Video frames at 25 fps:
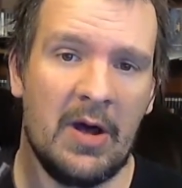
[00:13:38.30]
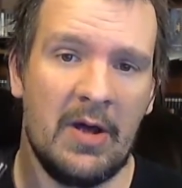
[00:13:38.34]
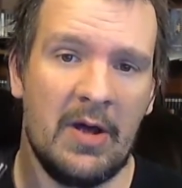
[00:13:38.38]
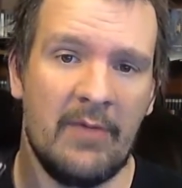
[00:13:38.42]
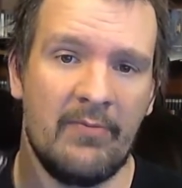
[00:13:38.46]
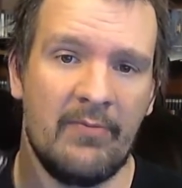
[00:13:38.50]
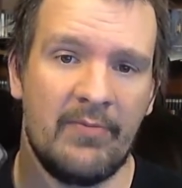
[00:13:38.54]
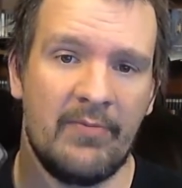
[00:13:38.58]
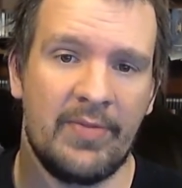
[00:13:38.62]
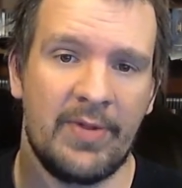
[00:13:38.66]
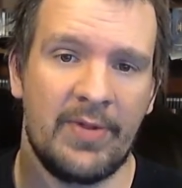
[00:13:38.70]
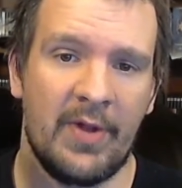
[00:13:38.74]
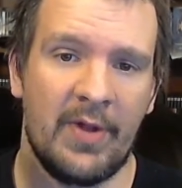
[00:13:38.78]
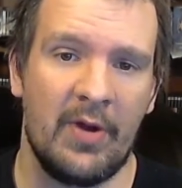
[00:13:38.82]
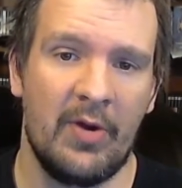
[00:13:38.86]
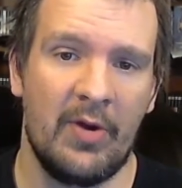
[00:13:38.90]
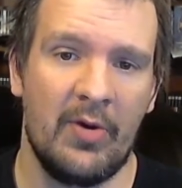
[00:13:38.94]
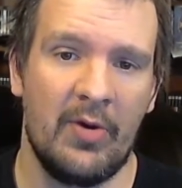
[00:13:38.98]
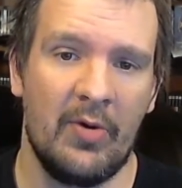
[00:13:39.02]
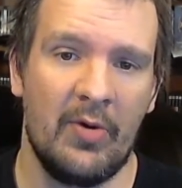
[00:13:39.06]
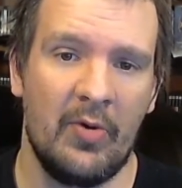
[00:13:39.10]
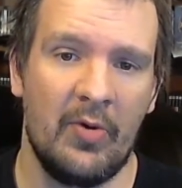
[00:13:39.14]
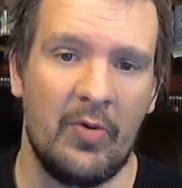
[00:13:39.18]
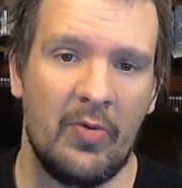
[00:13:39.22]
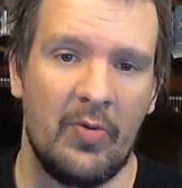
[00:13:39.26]

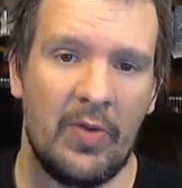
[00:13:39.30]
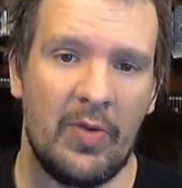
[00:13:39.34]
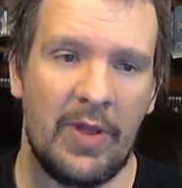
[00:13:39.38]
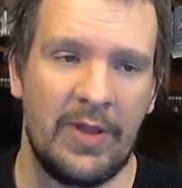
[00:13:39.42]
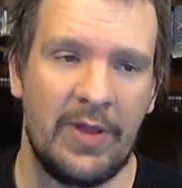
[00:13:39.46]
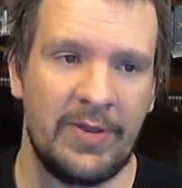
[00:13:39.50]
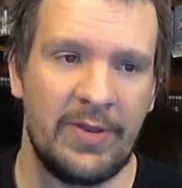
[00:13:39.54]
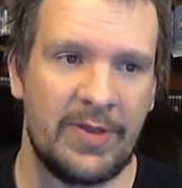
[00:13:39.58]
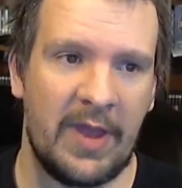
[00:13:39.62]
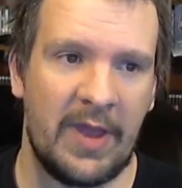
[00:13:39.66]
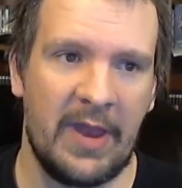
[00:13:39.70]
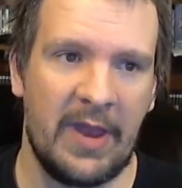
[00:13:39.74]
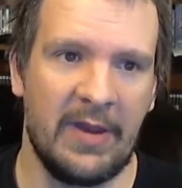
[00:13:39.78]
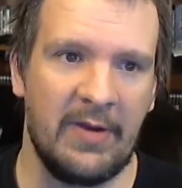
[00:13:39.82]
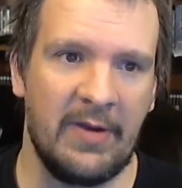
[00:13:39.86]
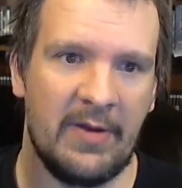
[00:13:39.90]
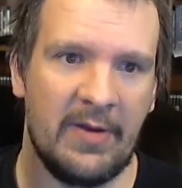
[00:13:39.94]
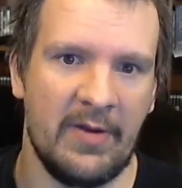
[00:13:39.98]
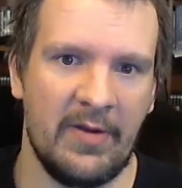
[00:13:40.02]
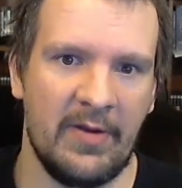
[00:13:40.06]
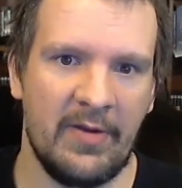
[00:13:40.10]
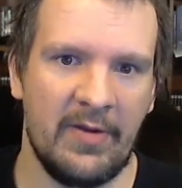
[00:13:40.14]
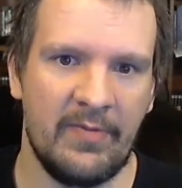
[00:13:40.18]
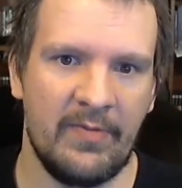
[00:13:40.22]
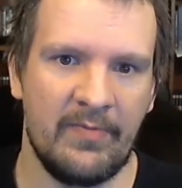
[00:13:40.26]
So instead
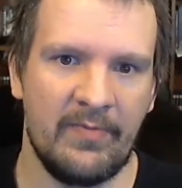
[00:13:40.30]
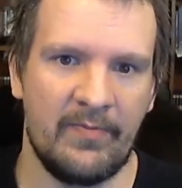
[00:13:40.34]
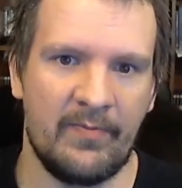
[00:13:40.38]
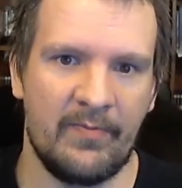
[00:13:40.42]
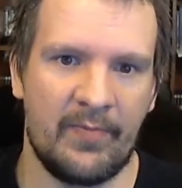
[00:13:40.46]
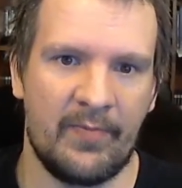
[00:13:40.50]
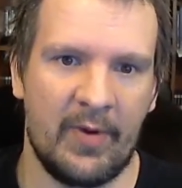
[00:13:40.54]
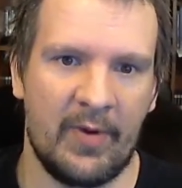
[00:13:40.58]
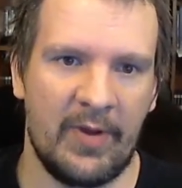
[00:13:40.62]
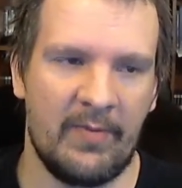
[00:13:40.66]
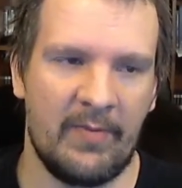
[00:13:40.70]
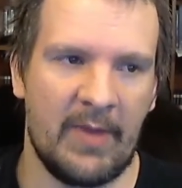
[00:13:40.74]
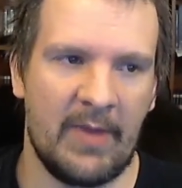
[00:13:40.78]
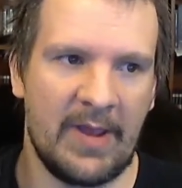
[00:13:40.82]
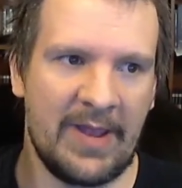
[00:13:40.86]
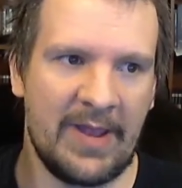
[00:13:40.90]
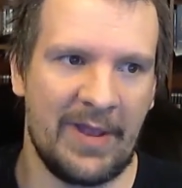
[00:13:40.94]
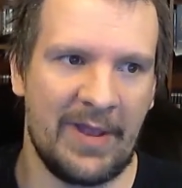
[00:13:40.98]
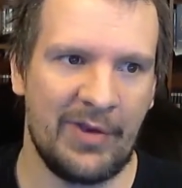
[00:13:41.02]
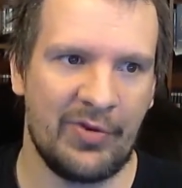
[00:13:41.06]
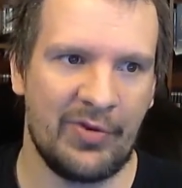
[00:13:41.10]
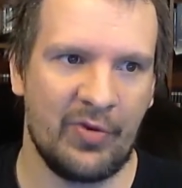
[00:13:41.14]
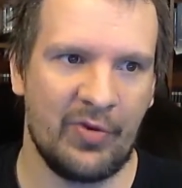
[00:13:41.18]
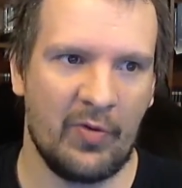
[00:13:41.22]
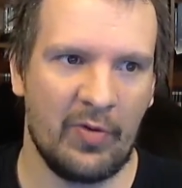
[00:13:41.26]
of pretty much
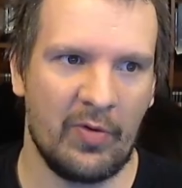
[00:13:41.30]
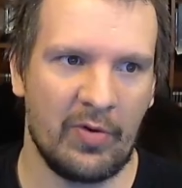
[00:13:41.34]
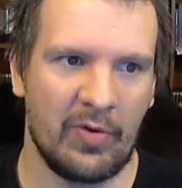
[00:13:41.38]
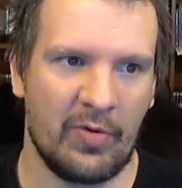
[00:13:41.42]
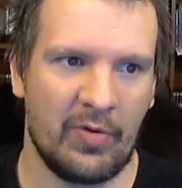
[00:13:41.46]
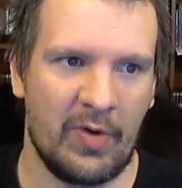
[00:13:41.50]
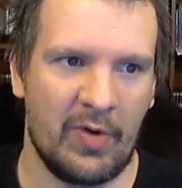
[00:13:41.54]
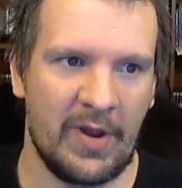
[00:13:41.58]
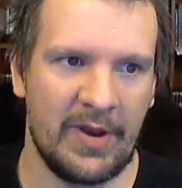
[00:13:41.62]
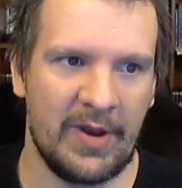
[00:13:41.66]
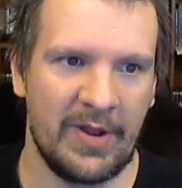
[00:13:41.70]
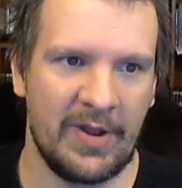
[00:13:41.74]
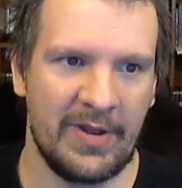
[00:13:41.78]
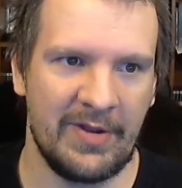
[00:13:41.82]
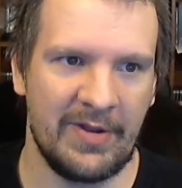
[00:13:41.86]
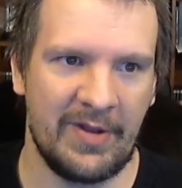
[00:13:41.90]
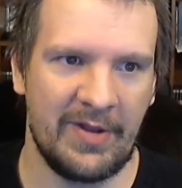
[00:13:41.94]
getting store credit,